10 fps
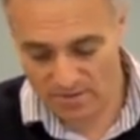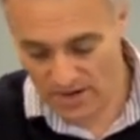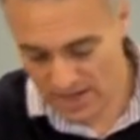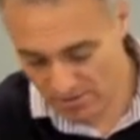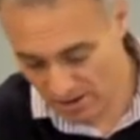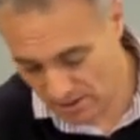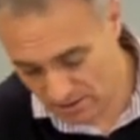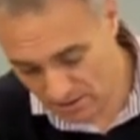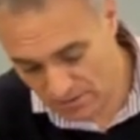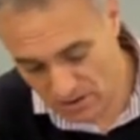varying, I
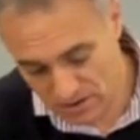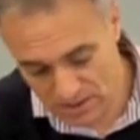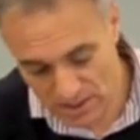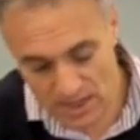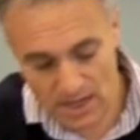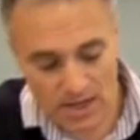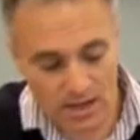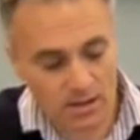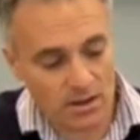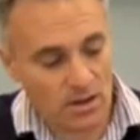don't know if you can see here,